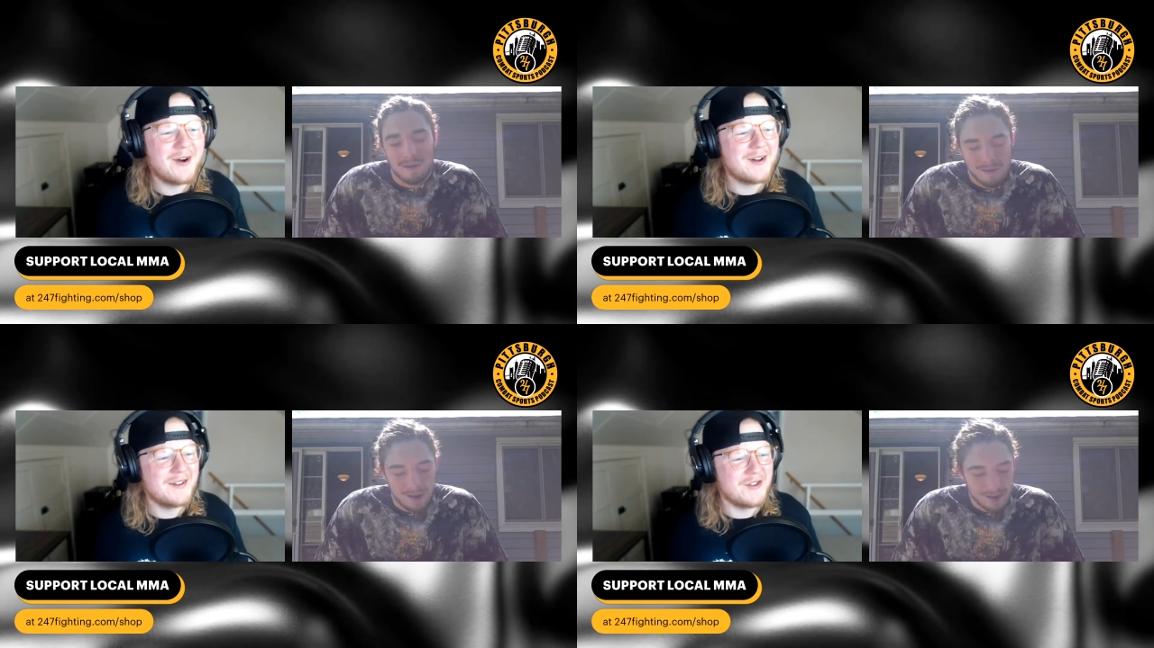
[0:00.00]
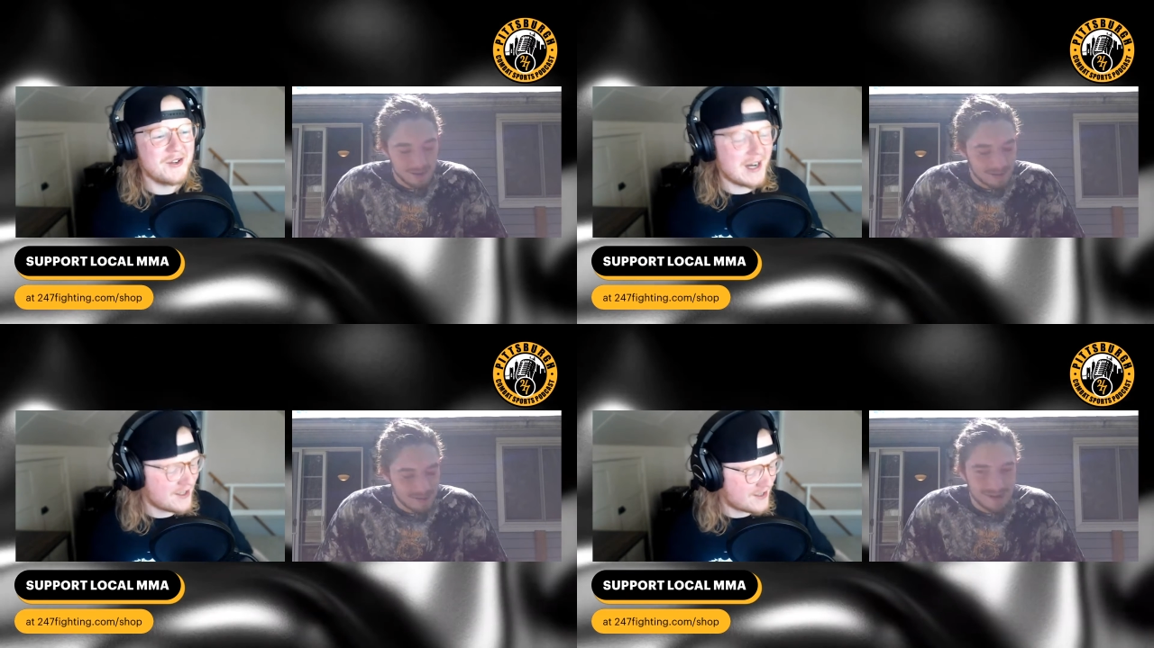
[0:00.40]
Speaker 1: How
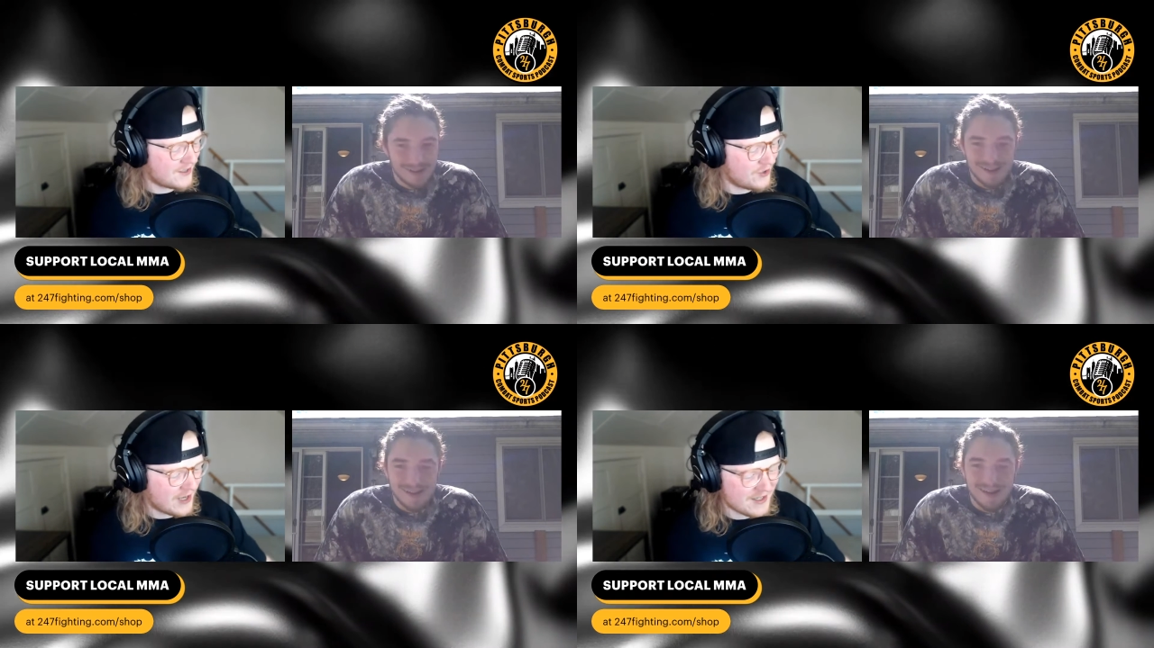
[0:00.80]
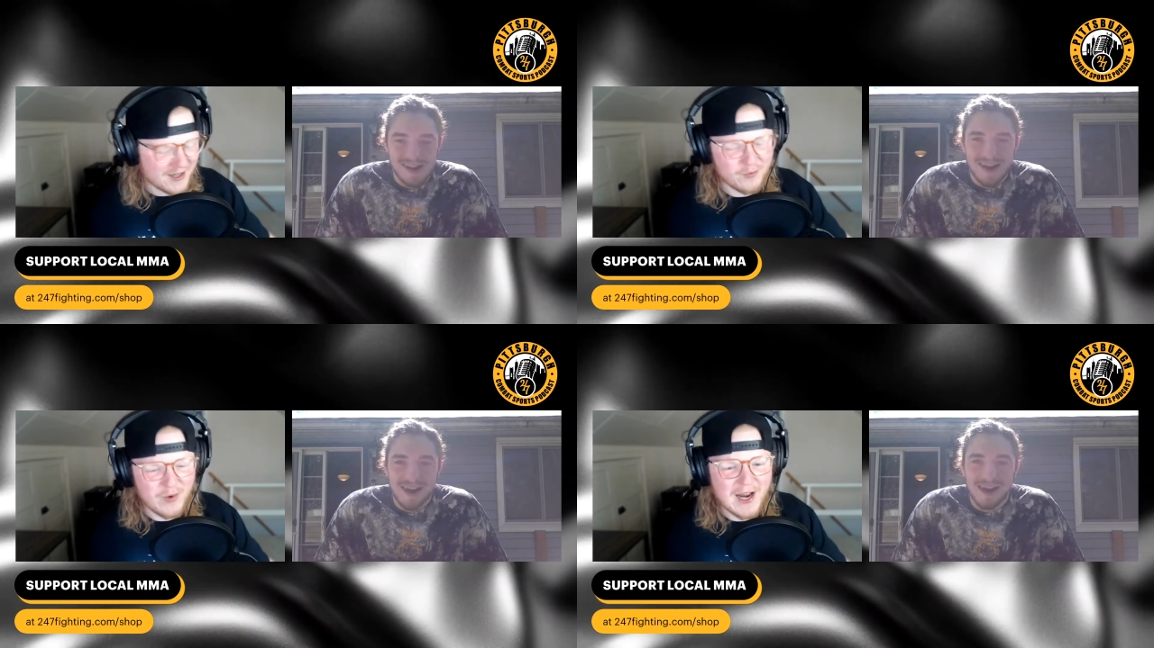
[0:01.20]
do you guys? Do you
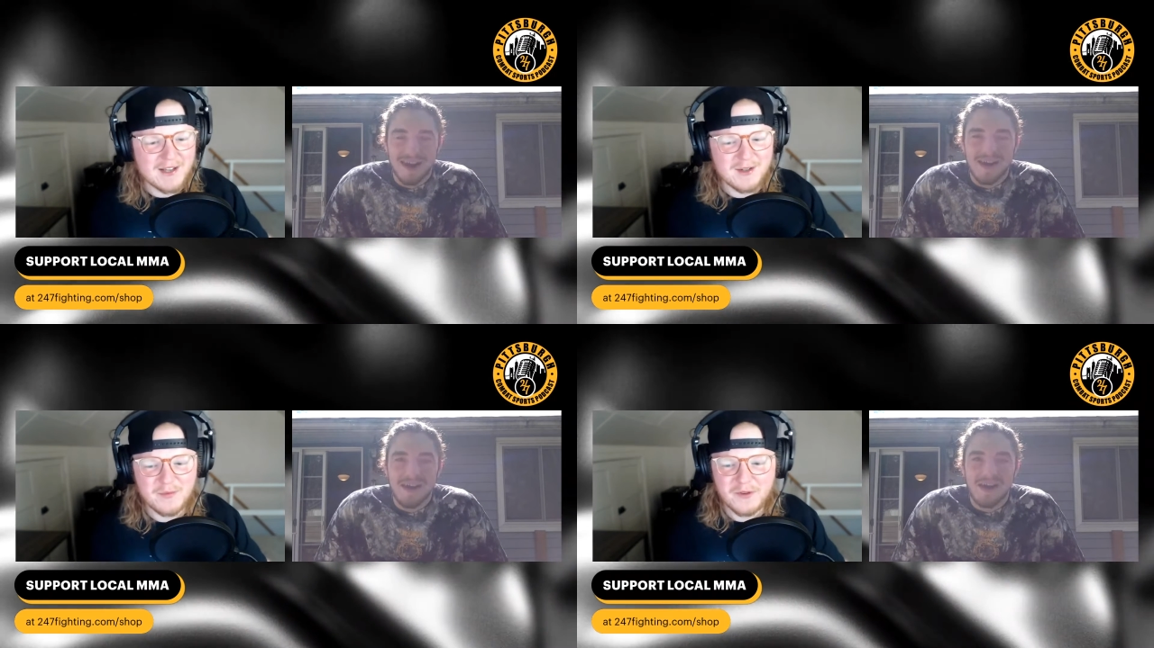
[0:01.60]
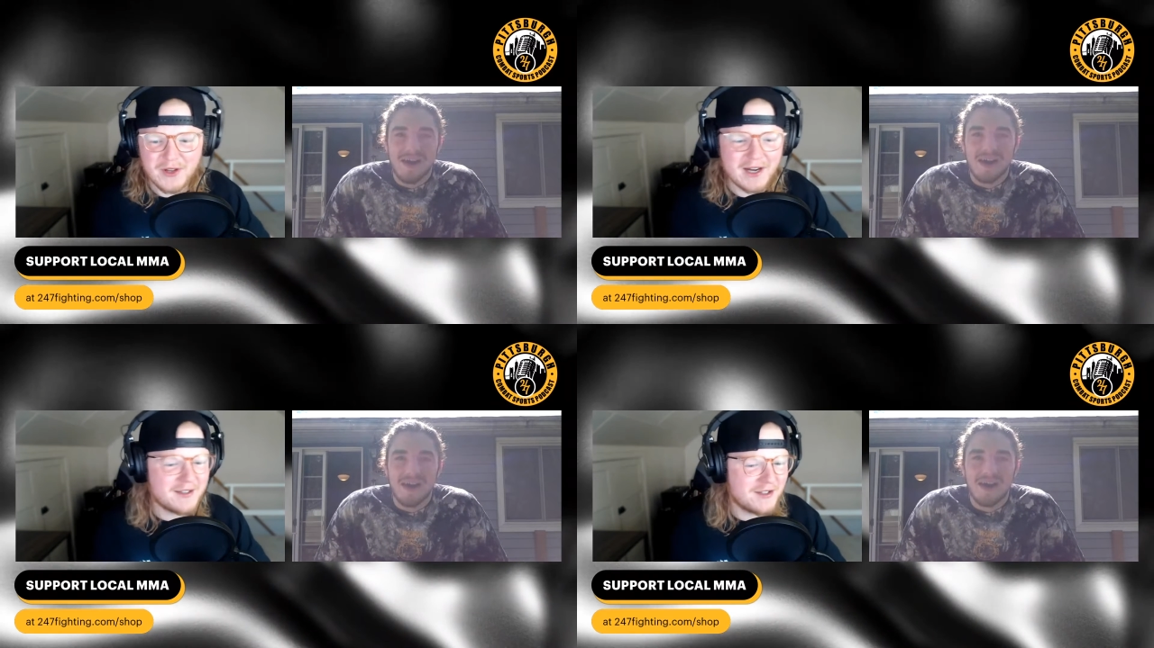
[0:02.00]
guys like razz him
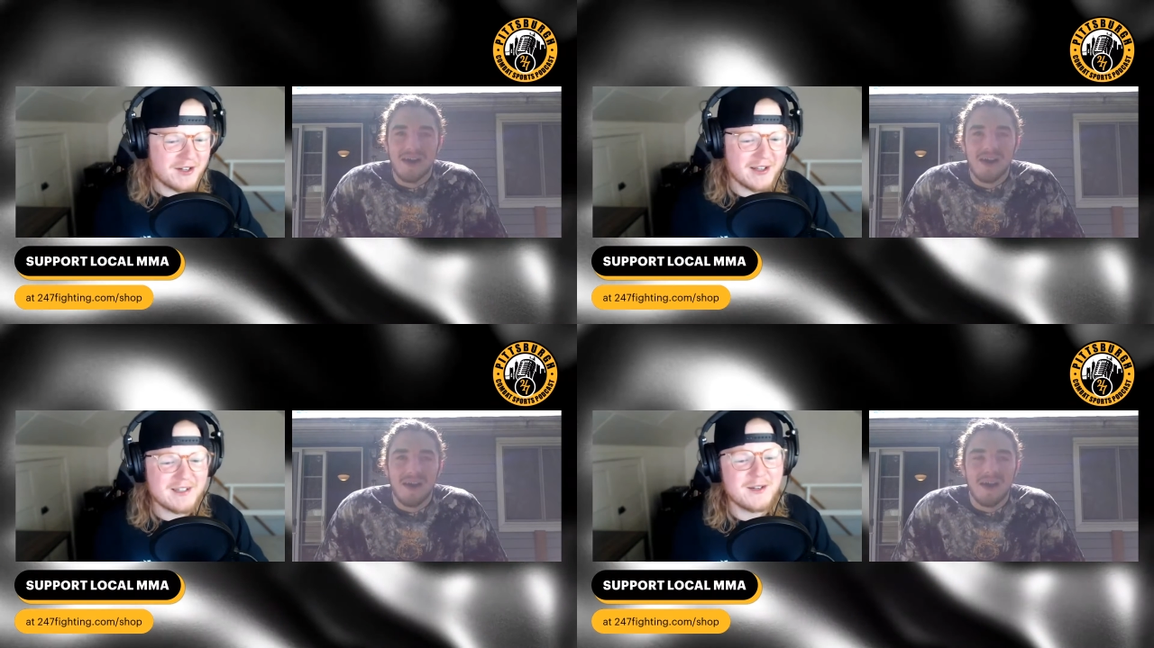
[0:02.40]
for that at the gym?